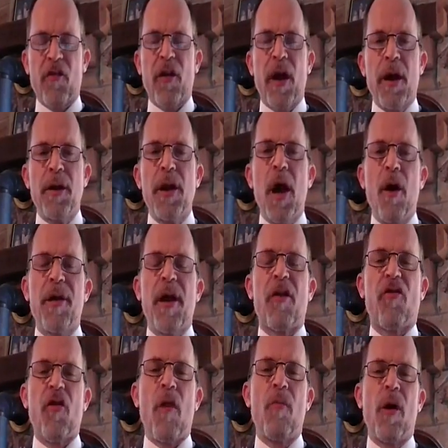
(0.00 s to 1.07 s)
and know that
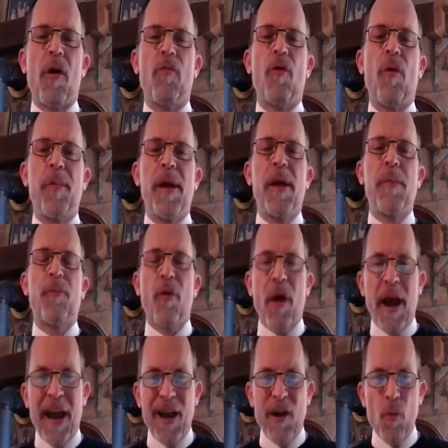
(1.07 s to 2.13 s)
someone will be
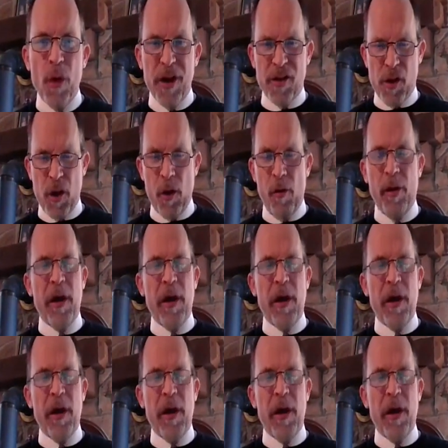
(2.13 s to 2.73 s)
praying with you,